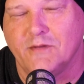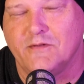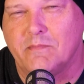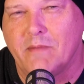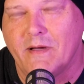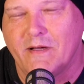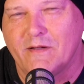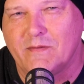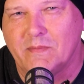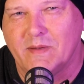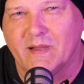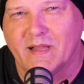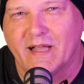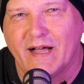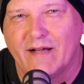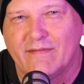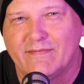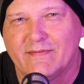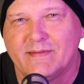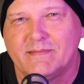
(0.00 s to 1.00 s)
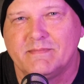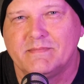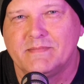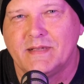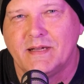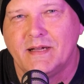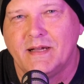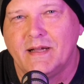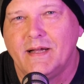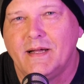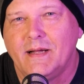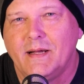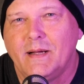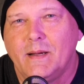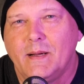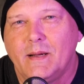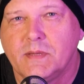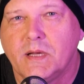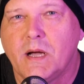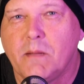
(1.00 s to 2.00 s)
This makes me laugh.
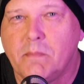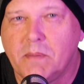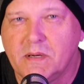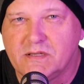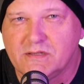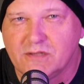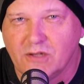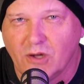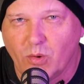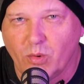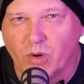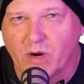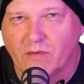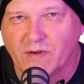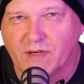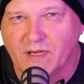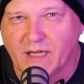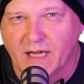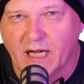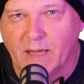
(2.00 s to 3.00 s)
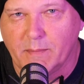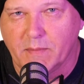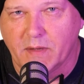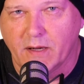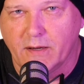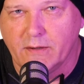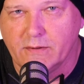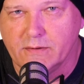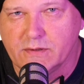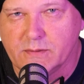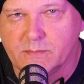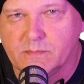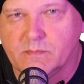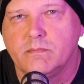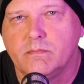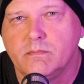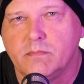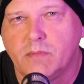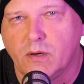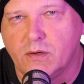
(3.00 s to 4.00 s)
Companies know where every dime goes.
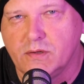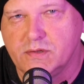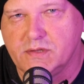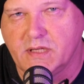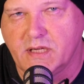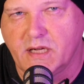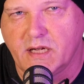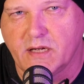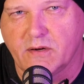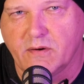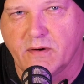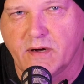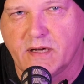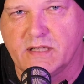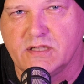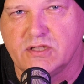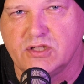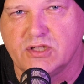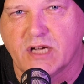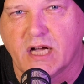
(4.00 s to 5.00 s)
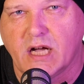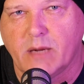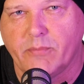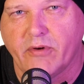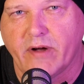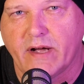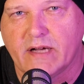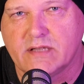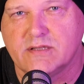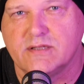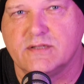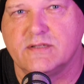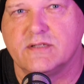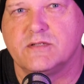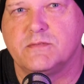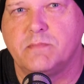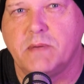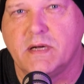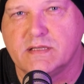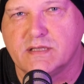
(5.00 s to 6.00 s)
Posting and creating job reqs is
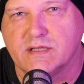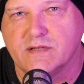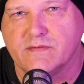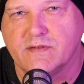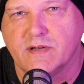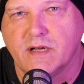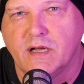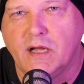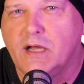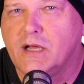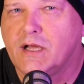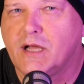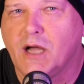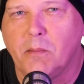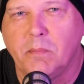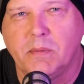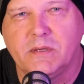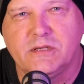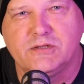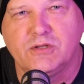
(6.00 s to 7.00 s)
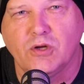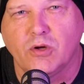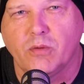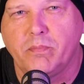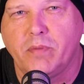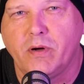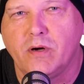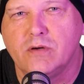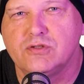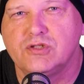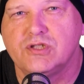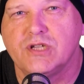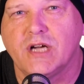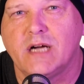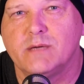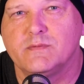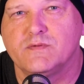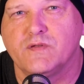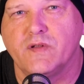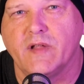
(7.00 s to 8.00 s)
expensive. Companies don't post
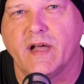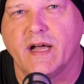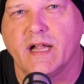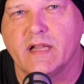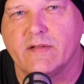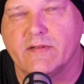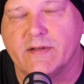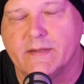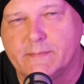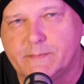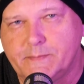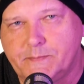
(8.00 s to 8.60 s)
jobs for the hell of it.